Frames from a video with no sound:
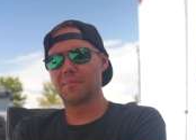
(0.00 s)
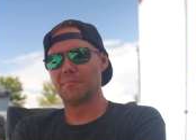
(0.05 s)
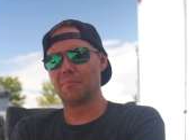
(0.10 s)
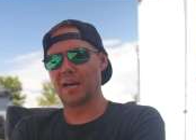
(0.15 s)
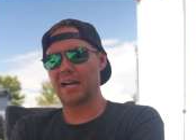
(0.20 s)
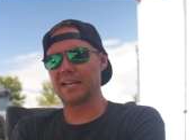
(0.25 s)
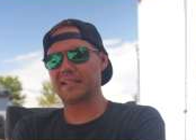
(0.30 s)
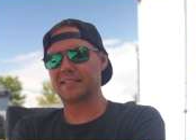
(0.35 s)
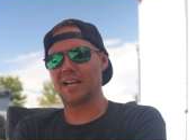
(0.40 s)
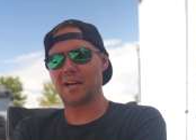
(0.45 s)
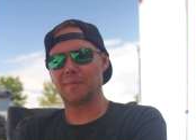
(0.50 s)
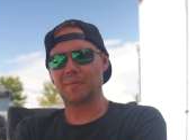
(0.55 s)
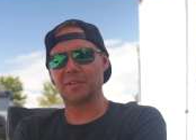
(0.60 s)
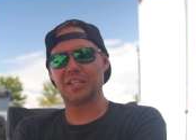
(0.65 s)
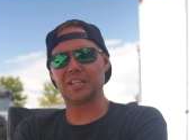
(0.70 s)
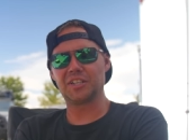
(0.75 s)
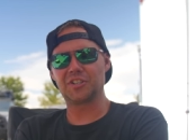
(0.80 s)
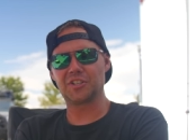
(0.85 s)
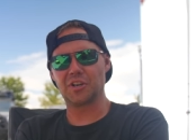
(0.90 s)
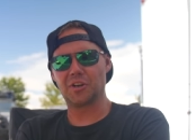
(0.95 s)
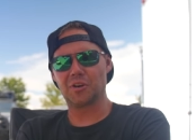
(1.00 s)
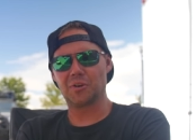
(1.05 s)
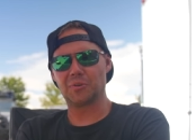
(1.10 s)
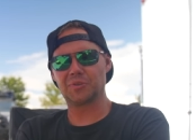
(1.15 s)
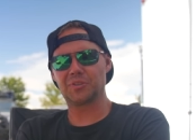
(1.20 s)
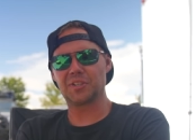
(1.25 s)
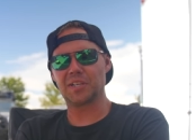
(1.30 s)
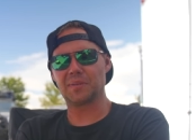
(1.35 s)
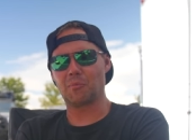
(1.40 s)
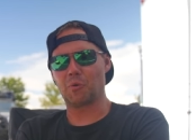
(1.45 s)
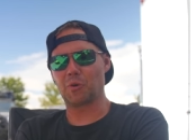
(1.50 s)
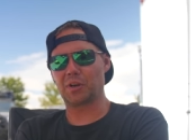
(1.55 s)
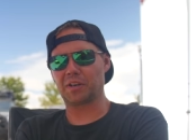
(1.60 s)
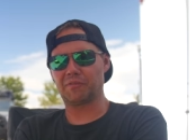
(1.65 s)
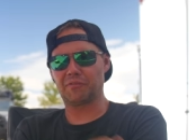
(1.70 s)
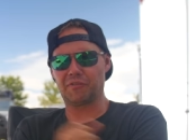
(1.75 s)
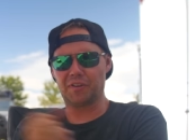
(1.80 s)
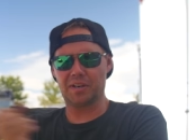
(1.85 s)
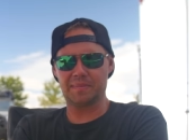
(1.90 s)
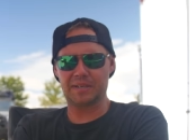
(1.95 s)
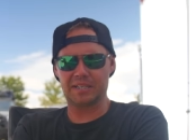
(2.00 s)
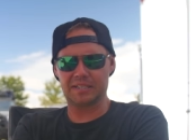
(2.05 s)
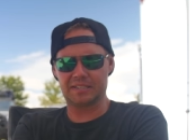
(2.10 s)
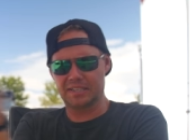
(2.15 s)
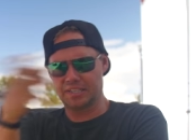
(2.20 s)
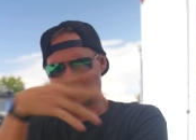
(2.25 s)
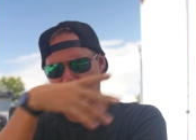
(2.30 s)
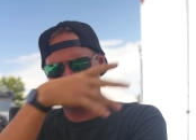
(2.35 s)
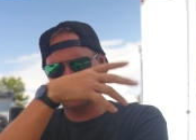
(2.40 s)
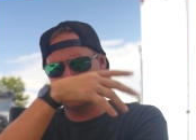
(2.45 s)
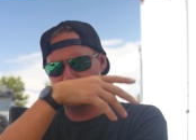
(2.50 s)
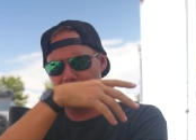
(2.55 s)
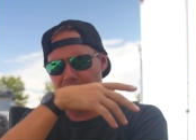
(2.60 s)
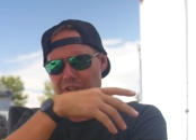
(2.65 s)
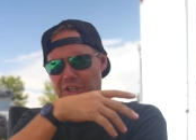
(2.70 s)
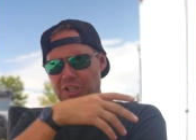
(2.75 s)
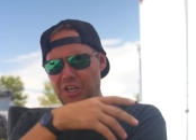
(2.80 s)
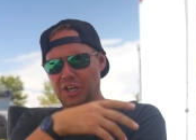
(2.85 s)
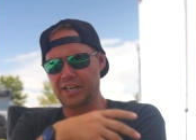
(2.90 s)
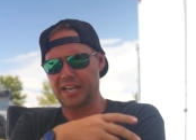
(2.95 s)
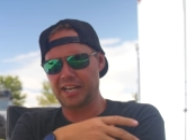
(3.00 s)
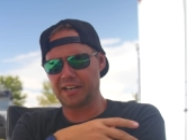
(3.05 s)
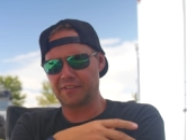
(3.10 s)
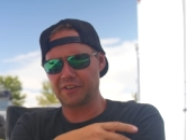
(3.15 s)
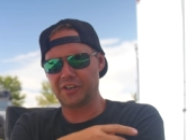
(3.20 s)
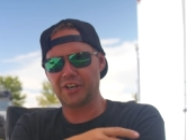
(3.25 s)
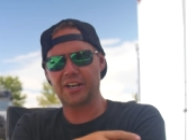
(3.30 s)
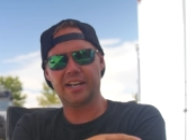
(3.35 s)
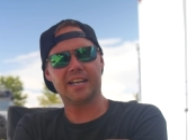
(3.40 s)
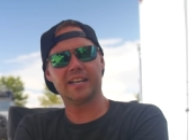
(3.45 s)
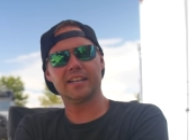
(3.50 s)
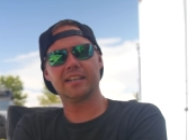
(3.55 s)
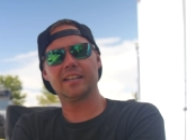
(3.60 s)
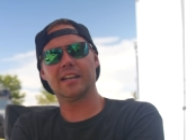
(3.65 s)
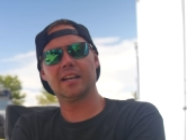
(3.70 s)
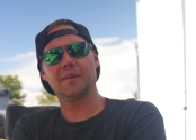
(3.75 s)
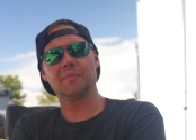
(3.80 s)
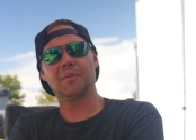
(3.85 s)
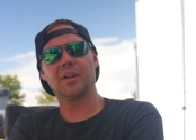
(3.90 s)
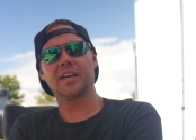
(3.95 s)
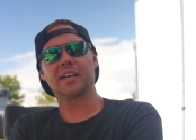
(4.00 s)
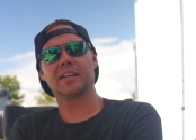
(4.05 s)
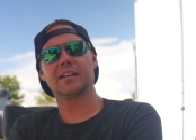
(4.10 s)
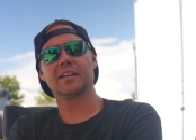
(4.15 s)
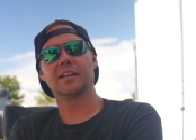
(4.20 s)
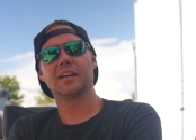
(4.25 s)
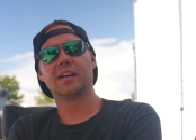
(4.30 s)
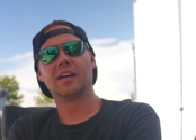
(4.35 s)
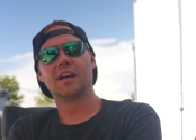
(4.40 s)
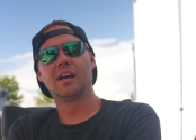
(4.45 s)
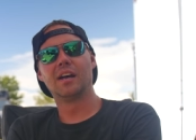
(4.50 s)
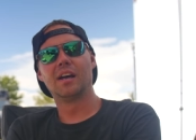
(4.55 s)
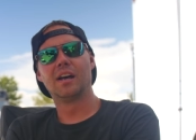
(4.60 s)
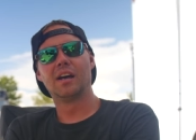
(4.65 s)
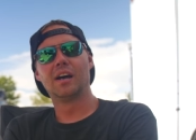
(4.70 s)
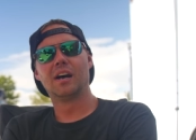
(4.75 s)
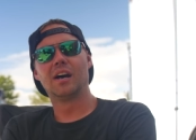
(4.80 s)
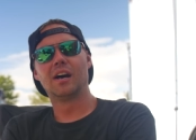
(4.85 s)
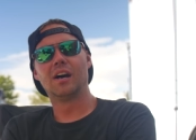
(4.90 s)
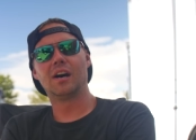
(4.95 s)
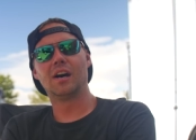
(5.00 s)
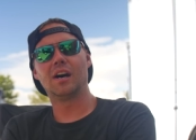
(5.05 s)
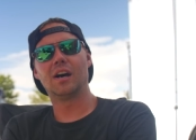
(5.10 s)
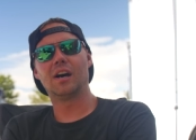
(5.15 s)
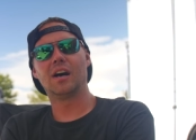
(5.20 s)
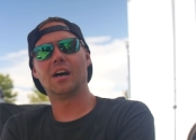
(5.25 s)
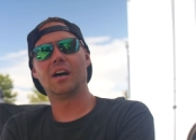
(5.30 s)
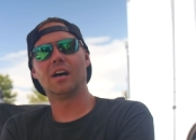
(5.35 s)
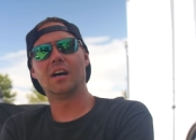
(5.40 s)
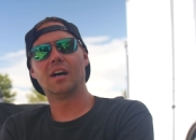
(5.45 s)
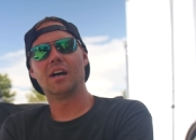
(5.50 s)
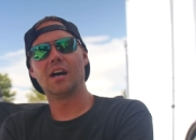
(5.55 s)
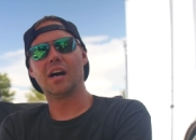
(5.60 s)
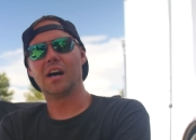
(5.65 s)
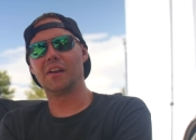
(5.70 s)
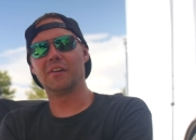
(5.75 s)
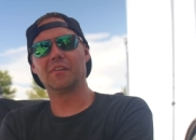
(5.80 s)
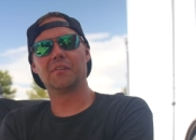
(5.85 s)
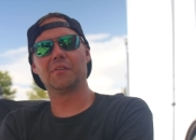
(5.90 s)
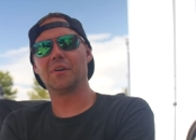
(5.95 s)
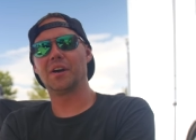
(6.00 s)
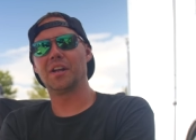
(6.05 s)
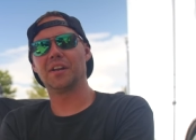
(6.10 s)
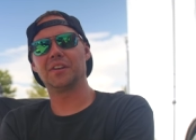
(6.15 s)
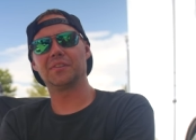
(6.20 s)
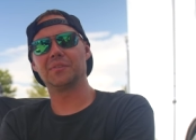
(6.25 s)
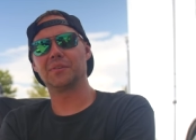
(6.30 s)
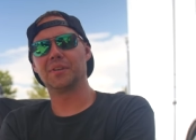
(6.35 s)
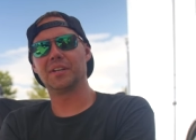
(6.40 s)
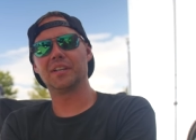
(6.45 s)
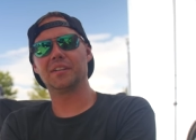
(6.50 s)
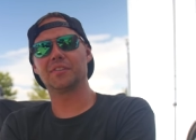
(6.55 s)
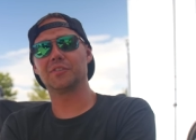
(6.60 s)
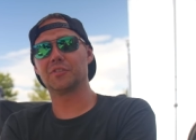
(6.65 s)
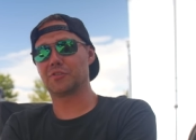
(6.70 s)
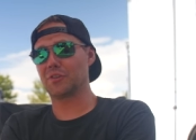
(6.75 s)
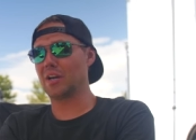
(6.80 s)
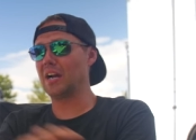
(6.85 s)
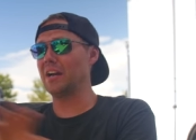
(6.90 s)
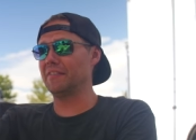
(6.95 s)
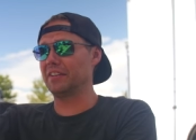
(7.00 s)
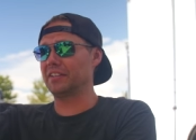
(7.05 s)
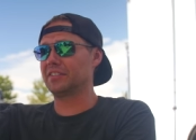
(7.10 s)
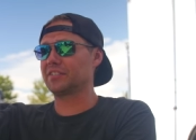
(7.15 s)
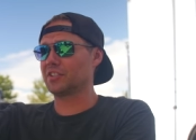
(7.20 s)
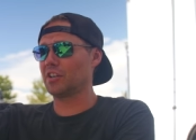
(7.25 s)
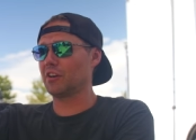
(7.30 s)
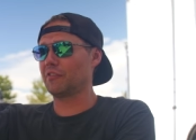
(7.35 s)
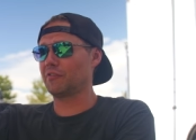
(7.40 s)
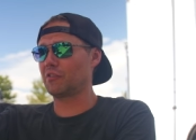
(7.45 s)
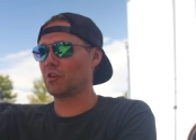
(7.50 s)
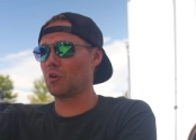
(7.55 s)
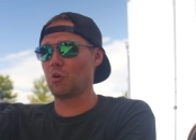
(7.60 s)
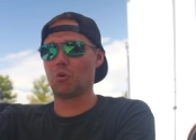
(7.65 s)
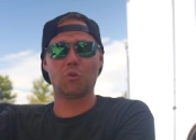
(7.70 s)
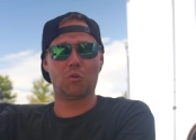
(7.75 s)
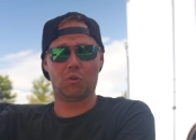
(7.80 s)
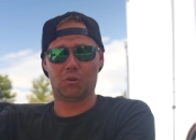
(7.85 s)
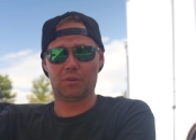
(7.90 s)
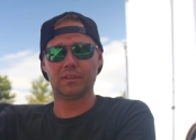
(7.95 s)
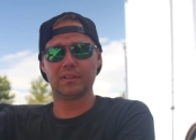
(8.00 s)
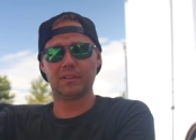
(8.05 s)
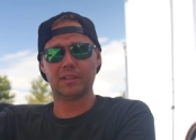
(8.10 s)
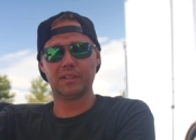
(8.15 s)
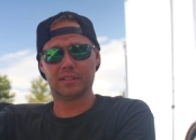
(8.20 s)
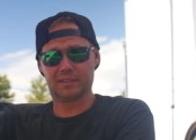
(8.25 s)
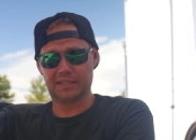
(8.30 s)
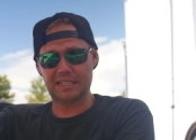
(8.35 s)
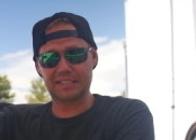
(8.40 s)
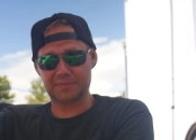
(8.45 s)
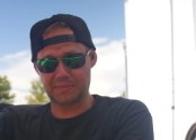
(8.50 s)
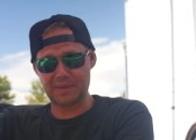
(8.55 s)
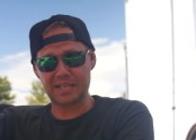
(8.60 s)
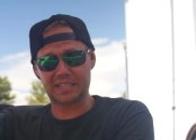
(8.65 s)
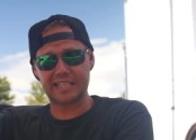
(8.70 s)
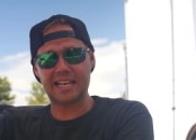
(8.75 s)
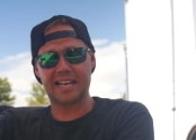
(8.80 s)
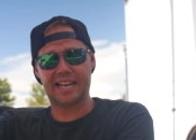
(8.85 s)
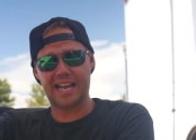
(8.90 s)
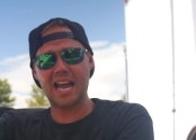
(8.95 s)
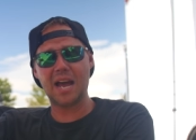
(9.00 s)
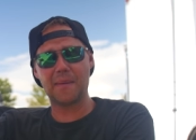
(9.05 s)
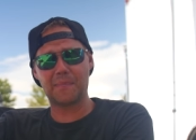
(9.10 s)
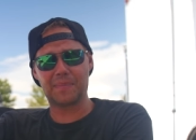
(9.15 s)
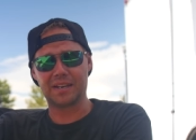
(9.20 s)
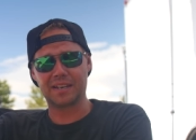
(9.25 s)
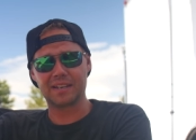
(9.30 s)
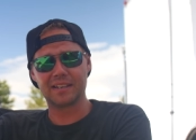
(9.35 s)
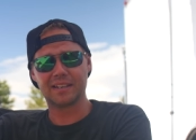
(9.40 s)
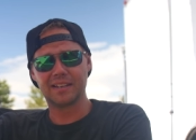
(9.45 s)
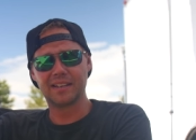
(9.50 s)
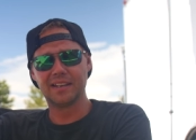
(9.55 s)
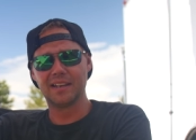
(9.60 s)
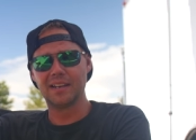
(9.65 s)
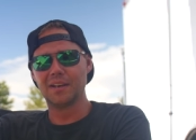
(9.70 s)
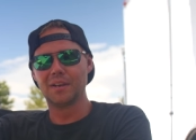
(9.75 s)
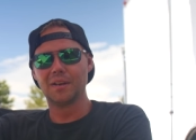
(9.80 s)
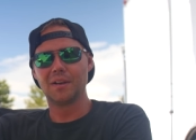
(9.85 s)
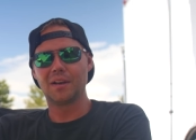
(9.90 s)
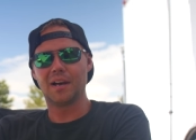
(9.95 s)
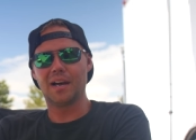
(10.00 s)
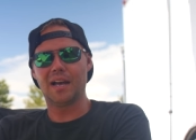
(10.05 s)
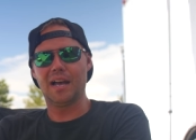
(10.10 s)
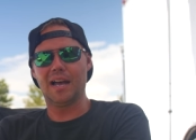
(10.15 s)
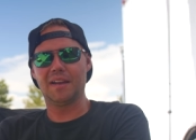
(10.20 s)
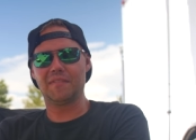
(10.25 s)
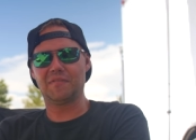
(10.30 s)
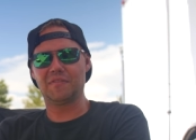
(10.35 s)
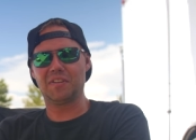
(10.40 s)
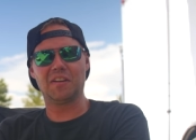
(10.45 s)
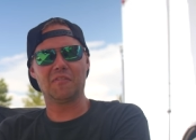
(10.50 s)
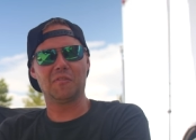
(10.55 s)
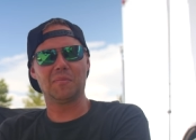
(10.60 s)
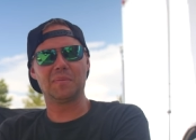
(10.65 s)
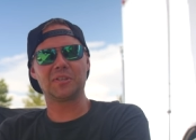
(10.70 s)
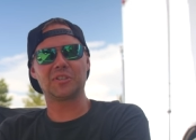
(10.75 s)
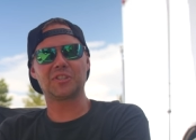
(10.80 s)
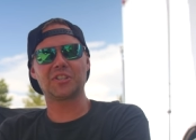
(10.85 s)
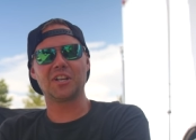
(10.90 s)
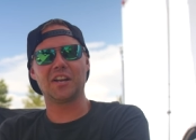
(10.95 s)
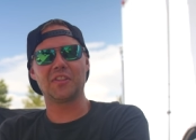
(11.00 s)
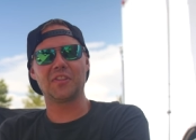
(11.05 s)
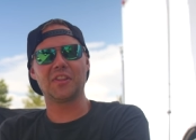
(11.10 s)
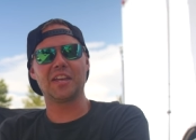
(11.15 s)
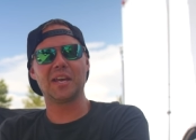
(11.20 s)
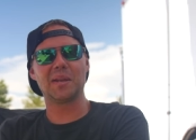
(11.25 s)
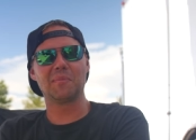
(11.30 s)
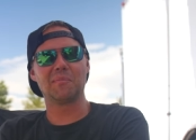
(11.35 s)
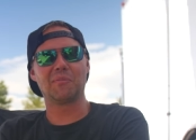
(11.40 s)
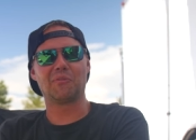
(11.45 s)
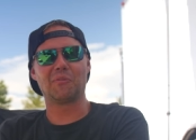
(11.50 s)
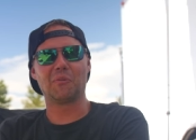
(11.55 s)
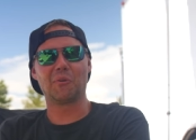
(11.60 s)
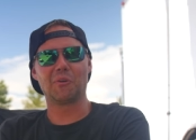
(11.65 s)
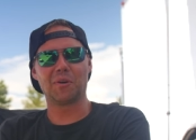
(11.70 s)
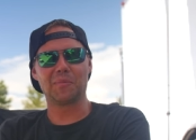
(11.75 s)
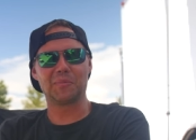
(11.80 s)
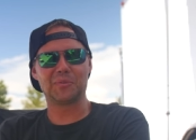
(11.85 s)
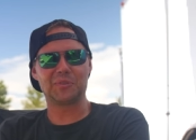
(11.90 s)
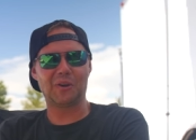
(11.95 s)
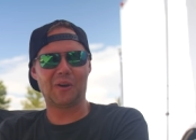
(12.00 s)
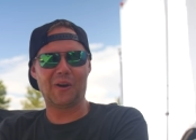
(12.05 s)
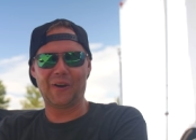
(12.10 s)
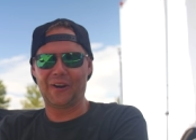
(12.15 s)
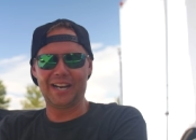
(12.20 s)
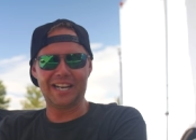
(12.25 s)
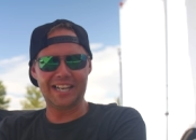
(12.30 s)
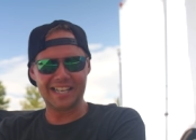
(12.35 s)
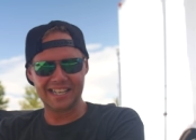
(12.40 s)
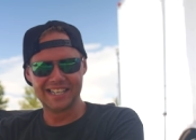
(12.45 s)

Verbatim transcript: by Tommy Lee Jones, and Morgan Freeman is going to shoot the gun out of your hand. And I'm like, huh, I don't know how to do any. The driving stuff, cool. Let's make that happen. I've never been shot in the head before. I'm sorry.